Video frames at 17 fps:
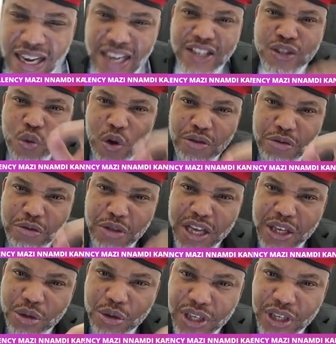That is one
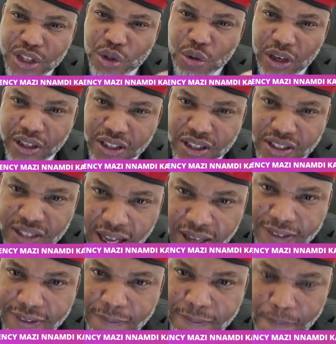thing you need to
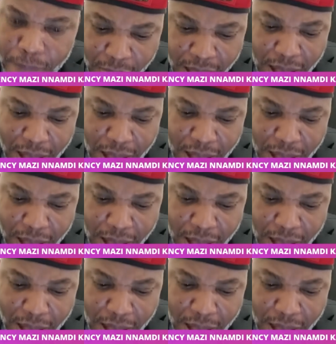understand.